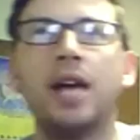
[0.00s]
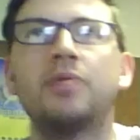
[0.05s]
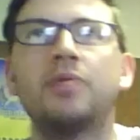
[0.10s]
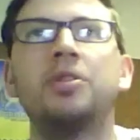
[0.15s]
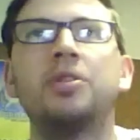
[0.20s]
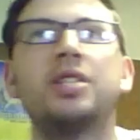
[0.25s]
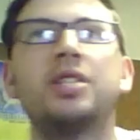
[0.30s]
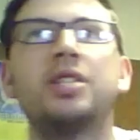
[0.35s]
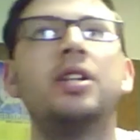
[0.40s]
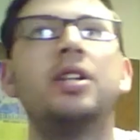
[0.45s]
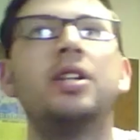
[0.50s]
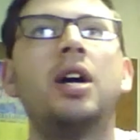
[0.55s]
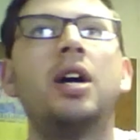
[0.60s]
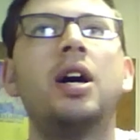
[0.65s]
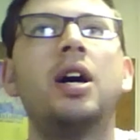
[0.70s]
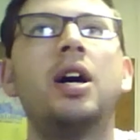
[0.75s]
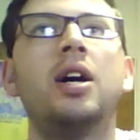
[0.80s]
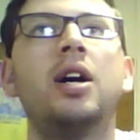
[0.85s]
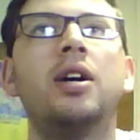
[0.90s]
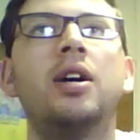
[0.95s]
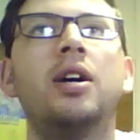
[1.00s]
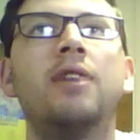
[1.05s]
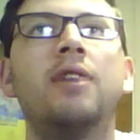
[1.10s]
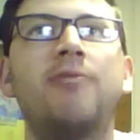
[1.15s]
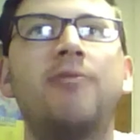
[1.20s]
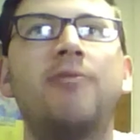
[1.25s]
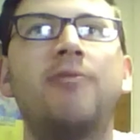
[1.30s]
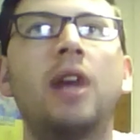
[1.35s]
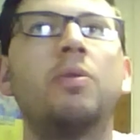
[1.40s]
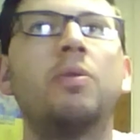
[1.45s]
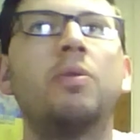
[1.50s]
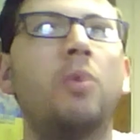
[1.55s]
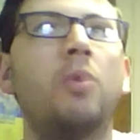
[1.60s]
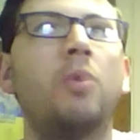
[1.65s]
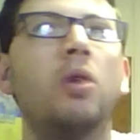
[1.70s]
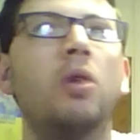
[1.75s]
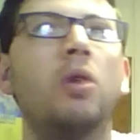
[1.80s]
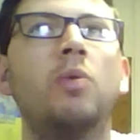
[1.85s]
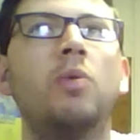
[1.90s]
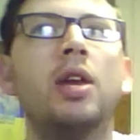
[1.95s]
send a, uh, a final
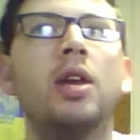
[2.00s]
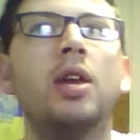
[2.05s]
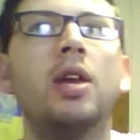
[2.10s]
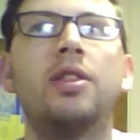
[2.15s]
report with